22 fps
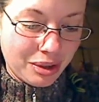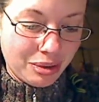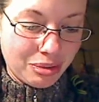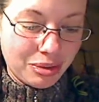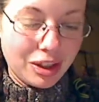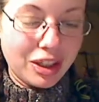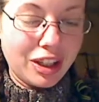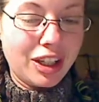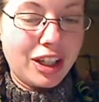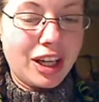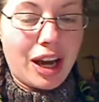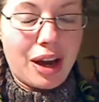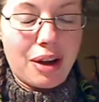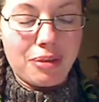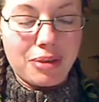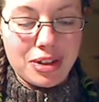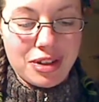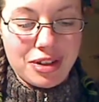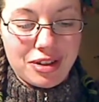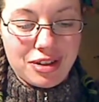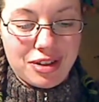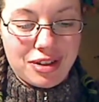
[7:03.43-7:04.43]
really I
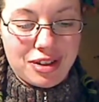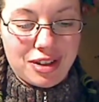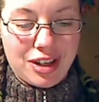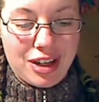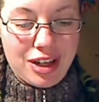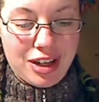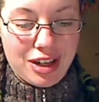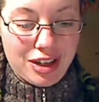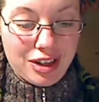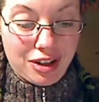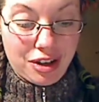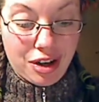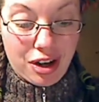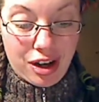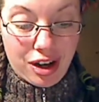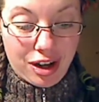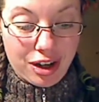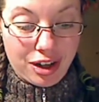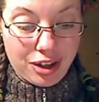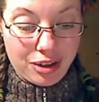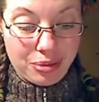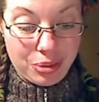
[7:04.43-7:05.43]
was in
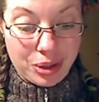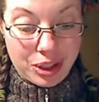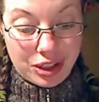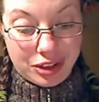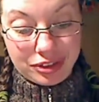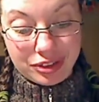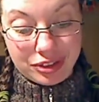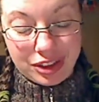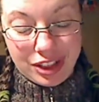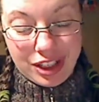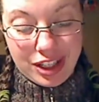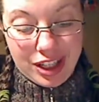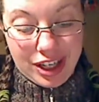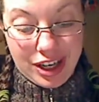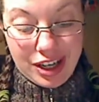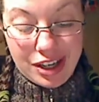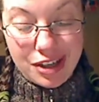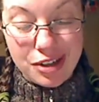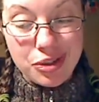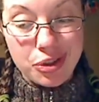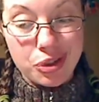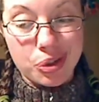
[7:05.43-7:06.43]

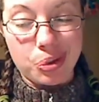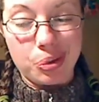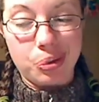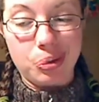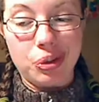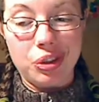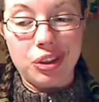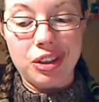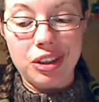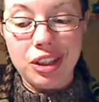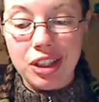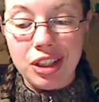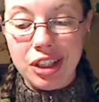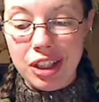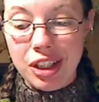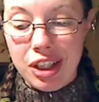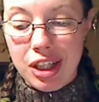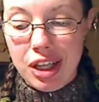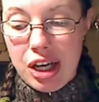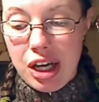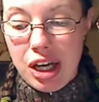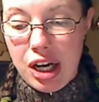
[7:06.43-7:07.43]
high school
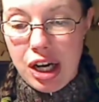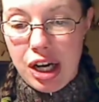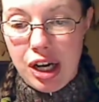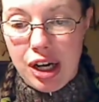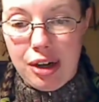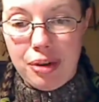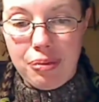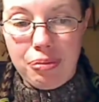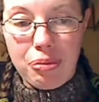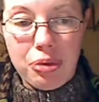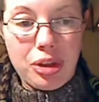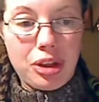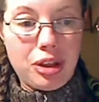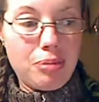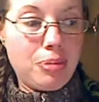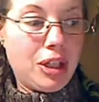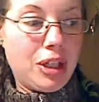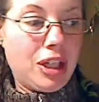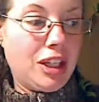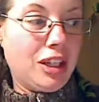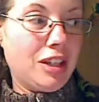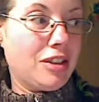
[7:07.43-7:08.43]
with the
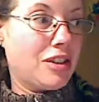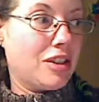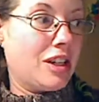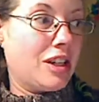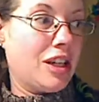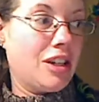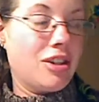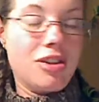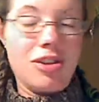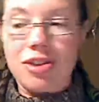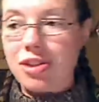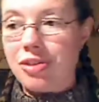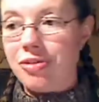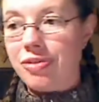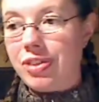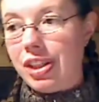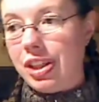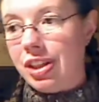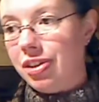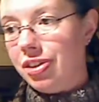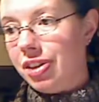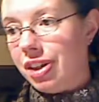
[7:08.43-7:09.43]
beginning stages of
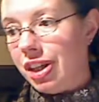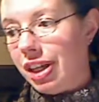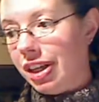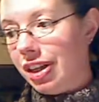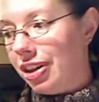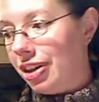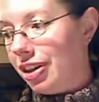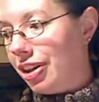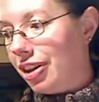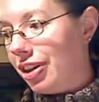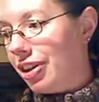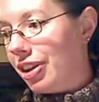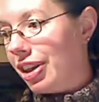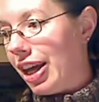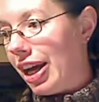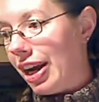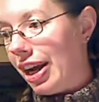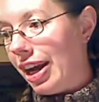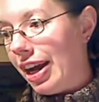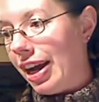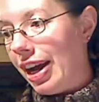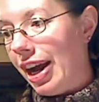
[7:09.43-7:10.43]
the internet
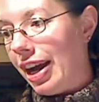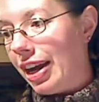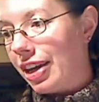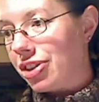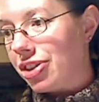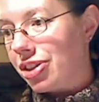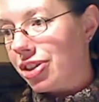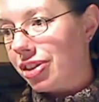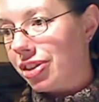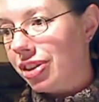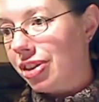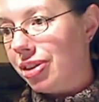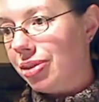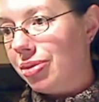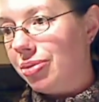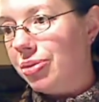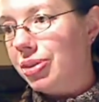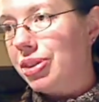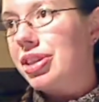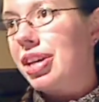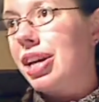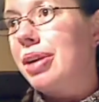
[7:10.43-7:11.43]
that I actually
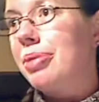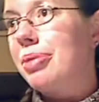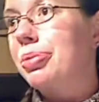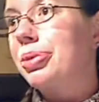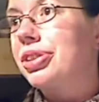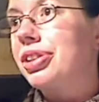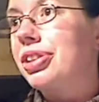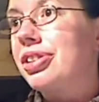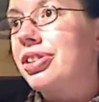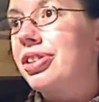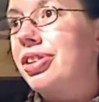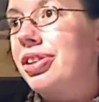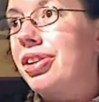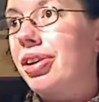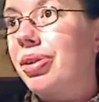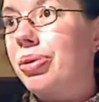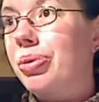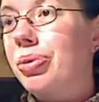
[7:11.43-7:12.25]
was able to start